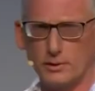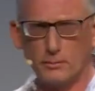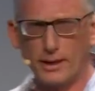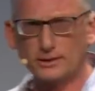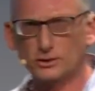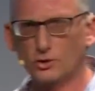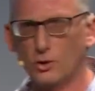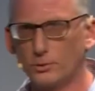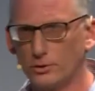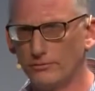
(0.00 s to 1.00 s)
in the
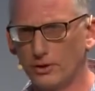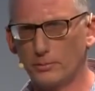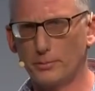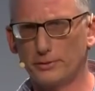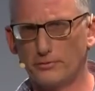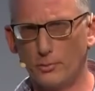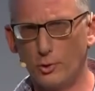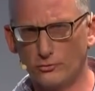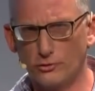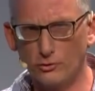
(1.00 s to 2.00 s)
microscope, you develop a bit of a
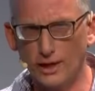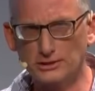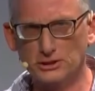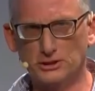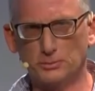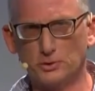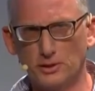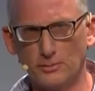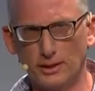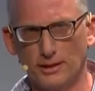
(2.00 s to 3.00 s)
personal relationship to
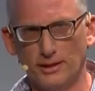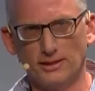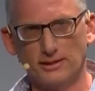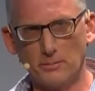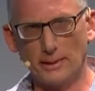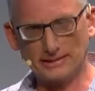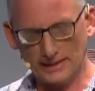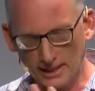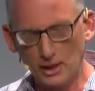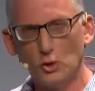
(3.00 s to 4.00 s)
them. They, they
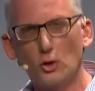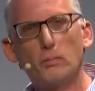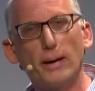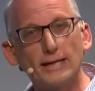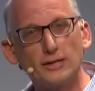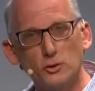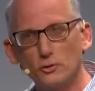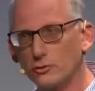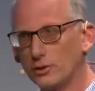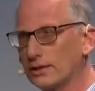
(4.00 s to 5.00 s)
basically look back at you,
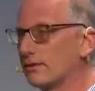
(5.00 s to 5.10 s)
so get